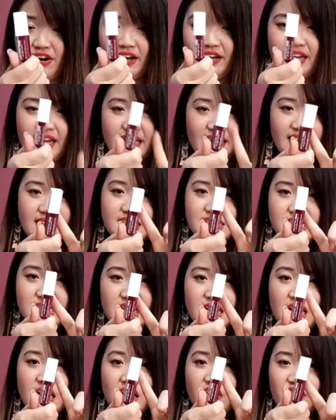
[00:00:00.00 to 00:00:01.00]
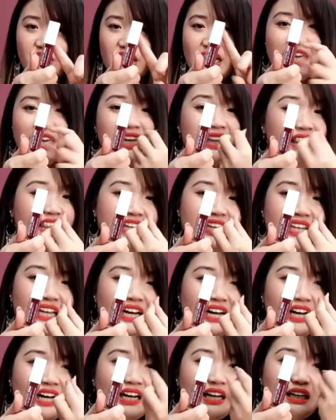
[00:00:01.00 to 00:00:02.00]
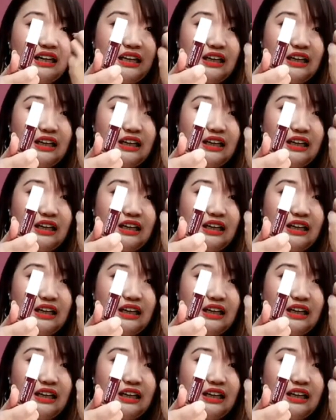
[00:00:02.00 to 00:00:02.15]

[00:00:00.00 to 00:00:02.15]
right, there is really the uh,